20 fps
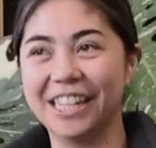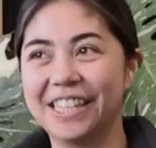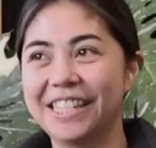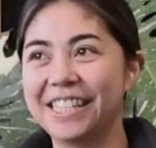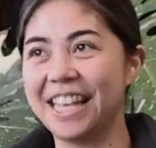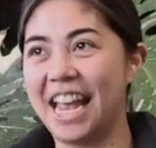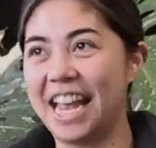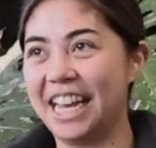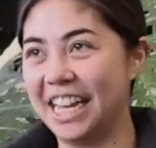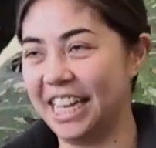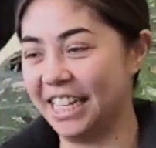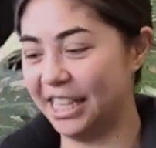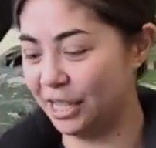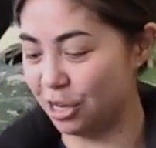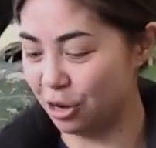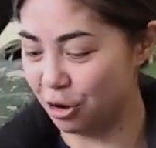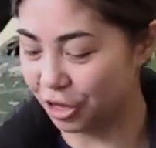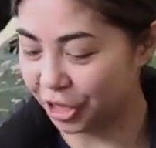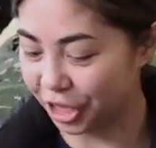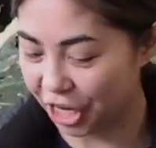looks like it's
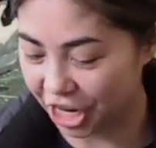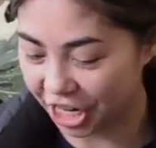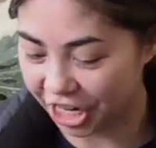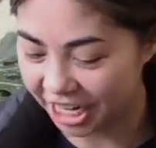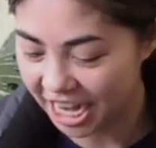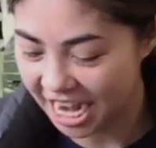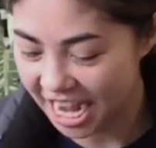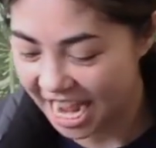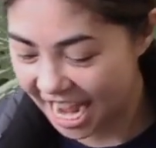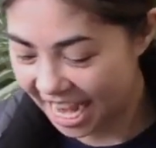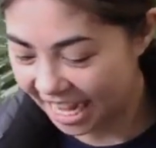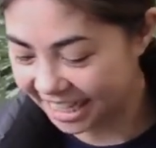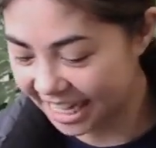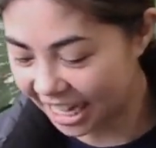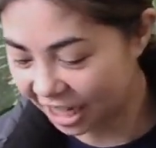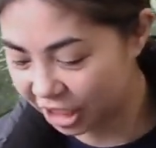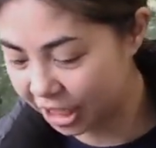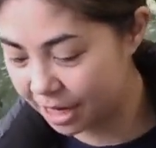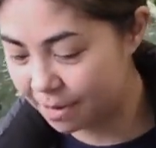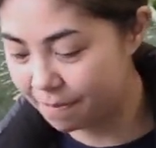nuclear. It's
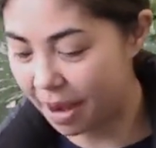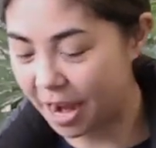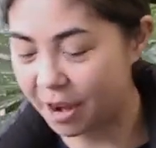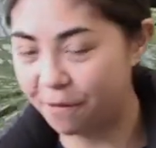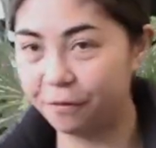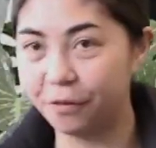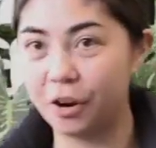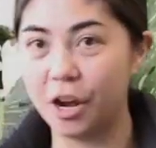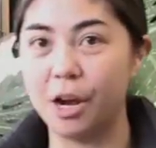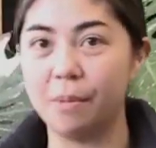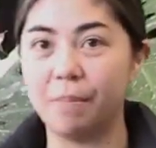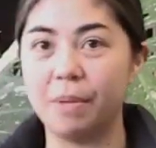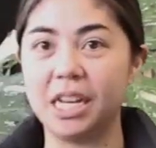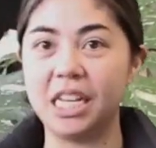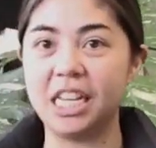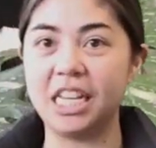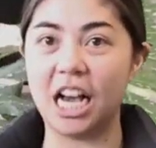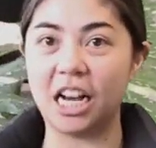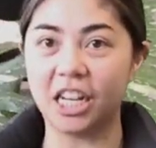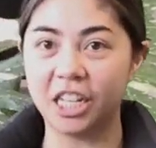actually made from
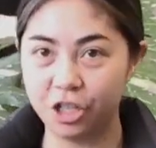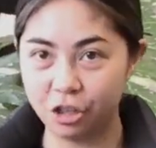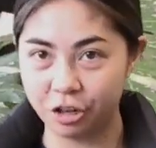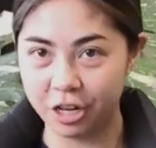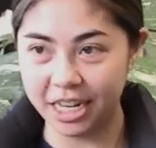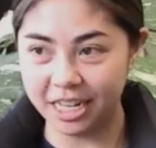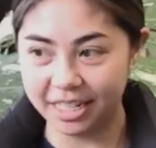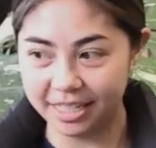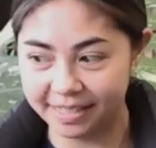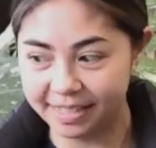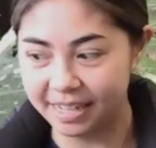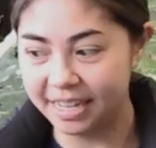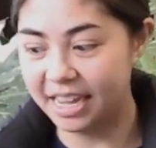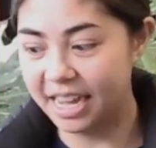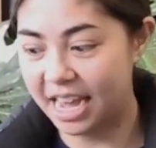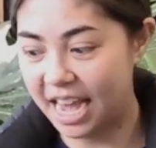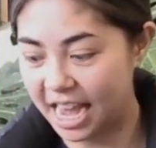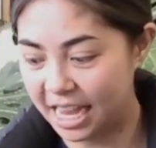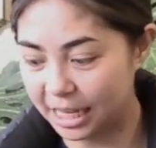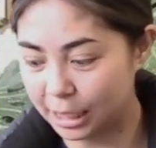yucca trees
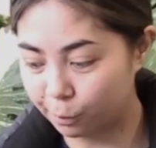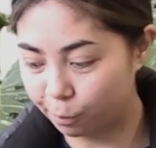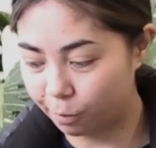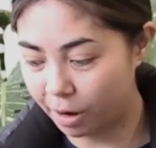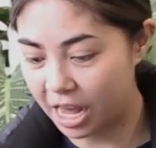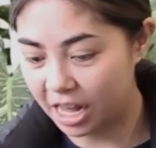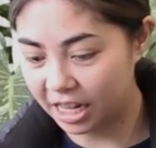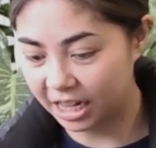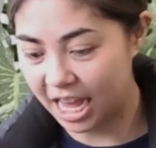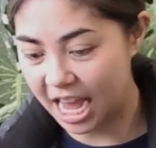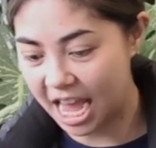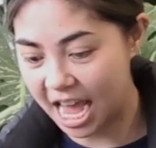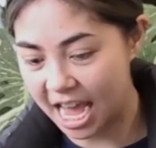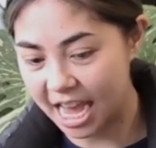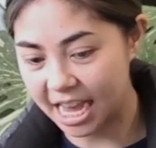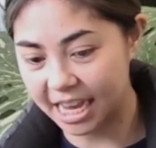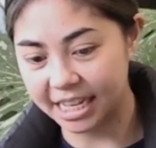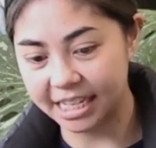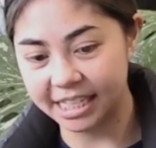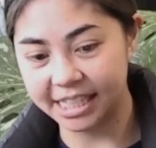as well
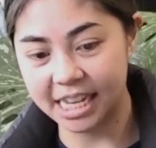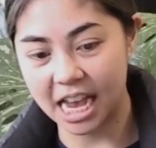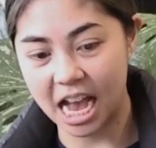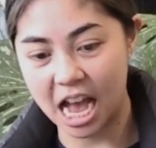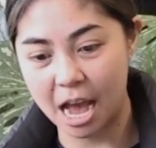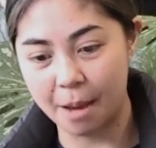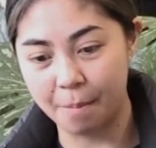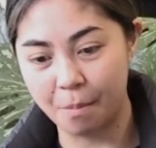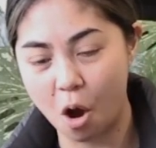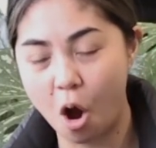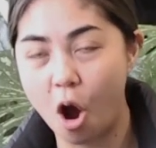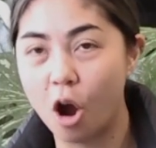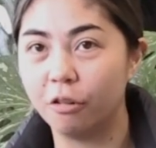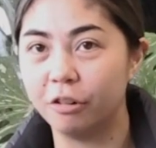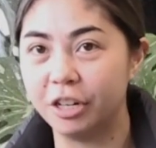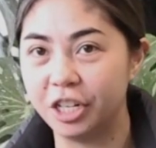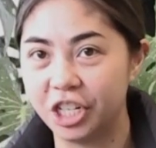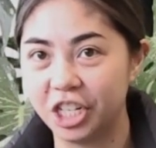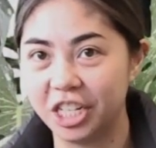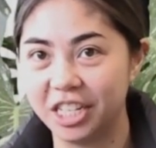as
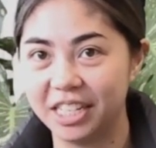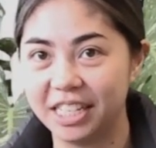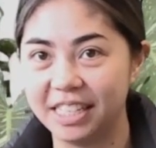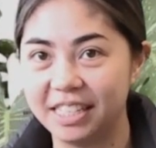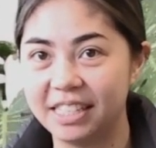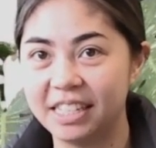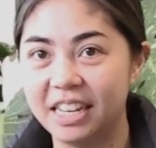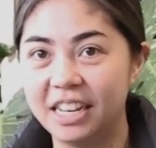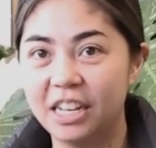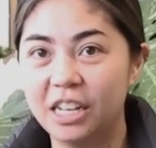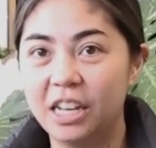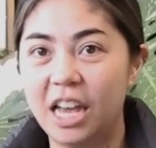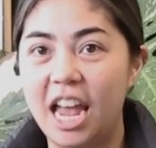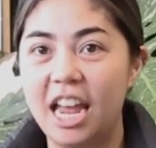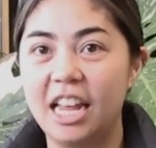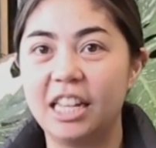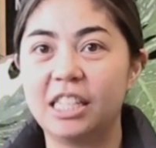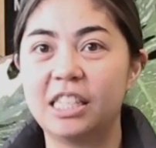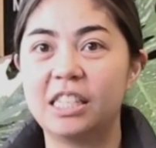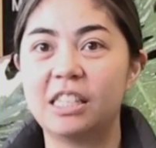oranges.
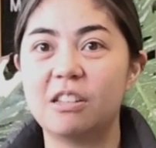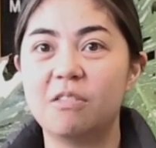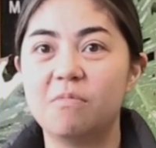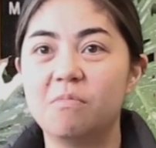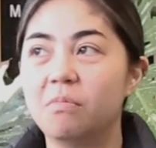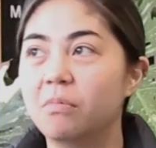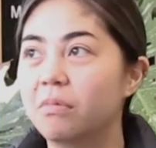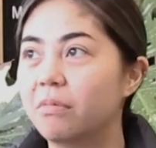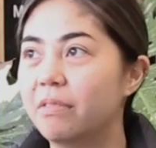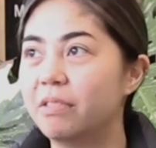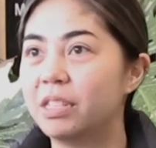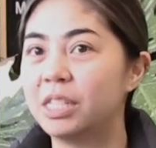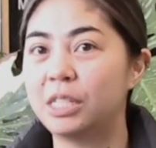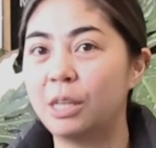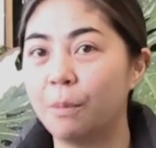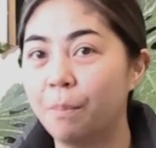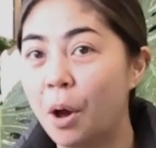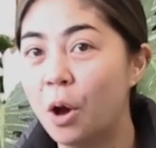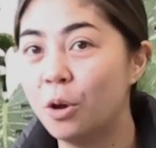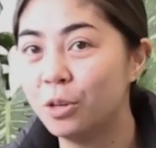It's
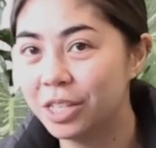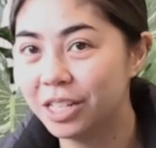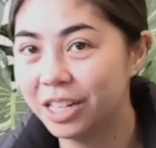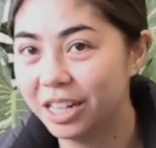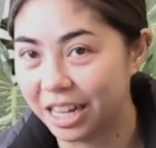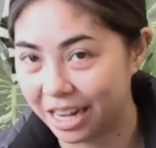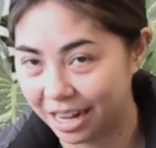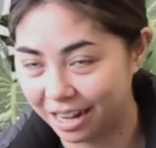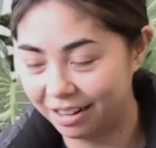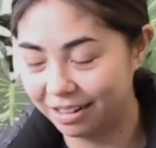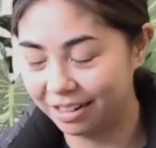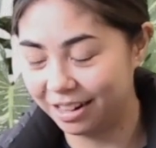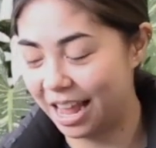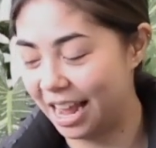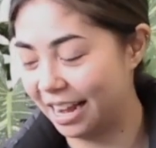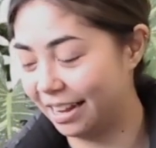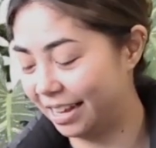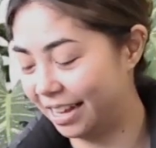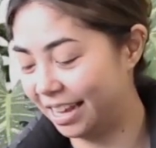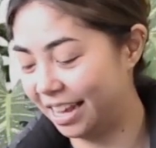supposedly,
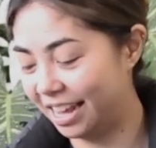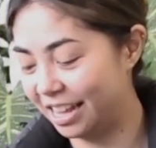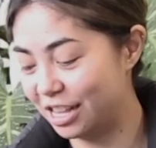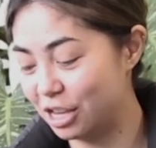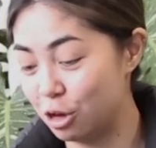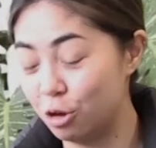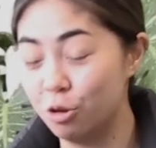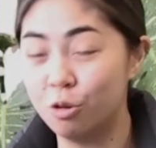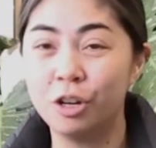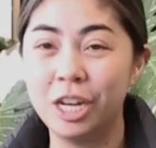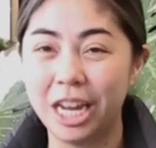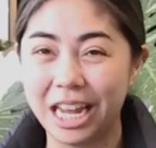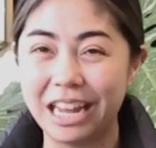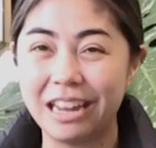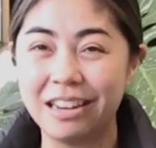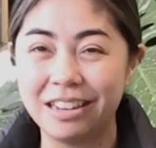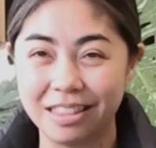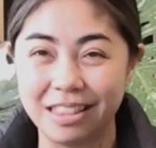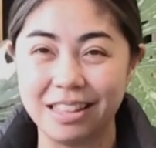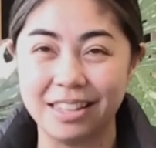like, you could
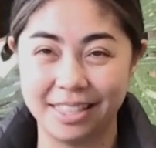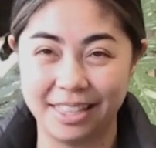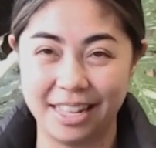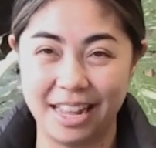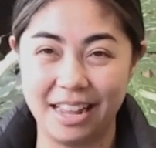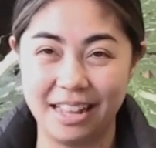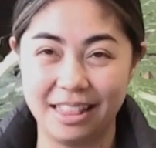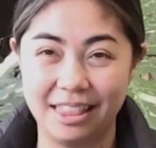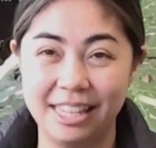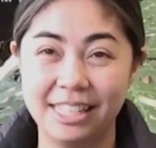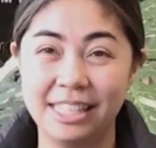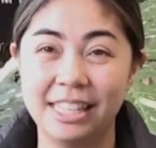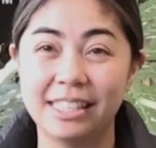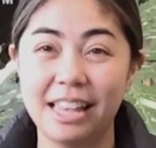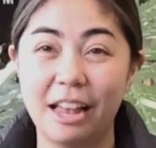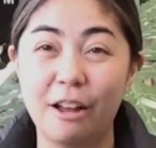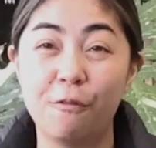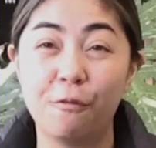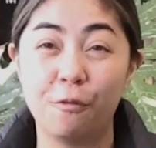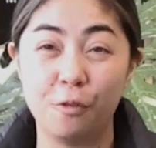eat this thing. This is
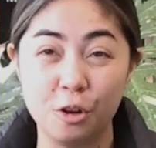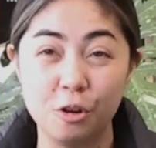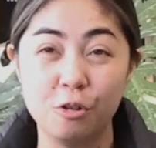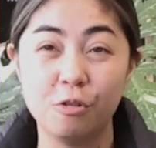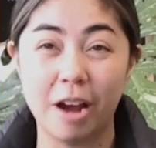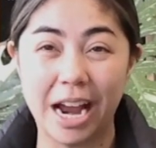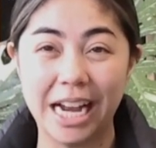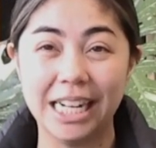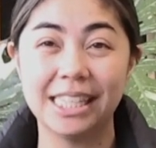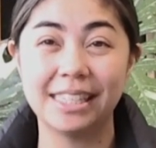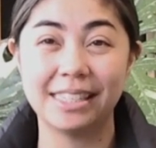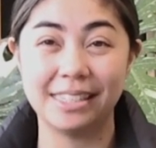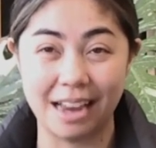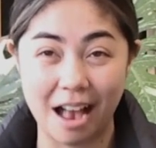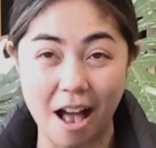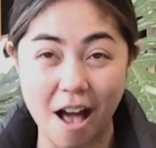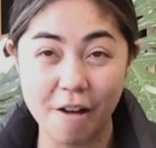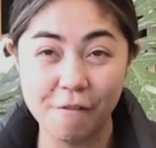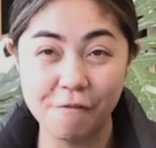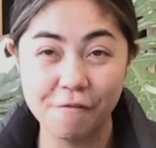like food grade
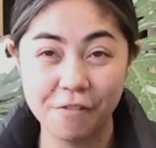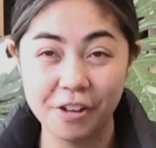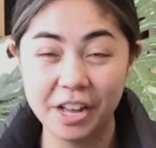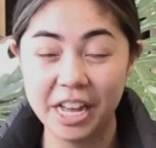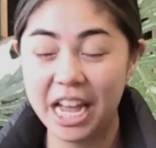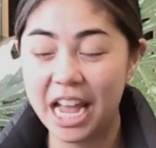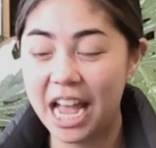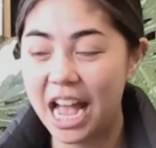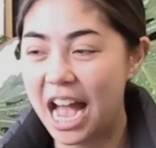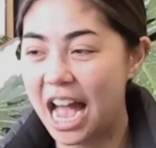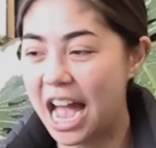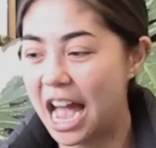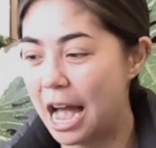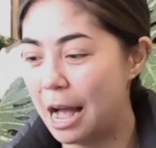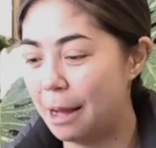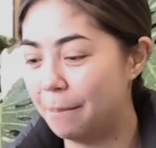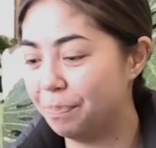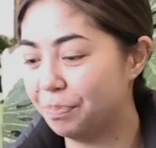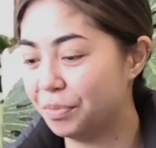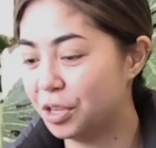stuff.
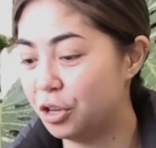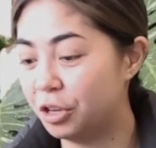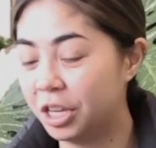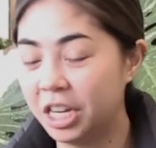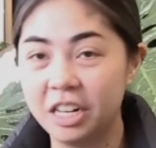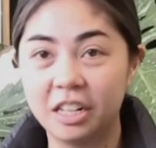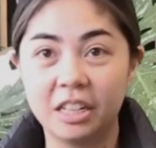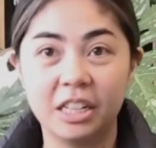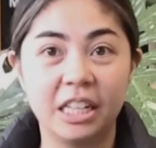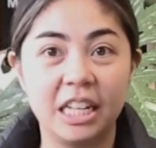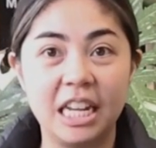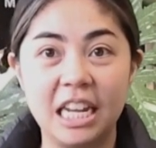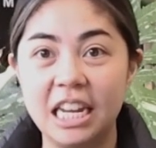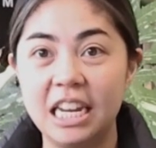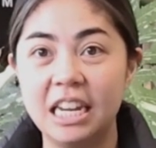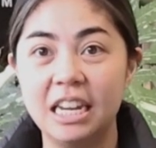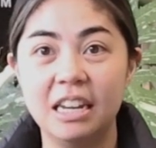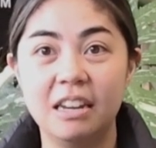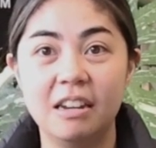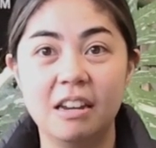You can
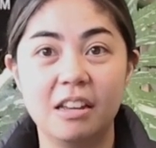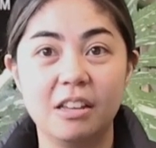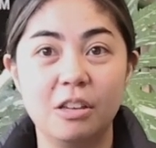clean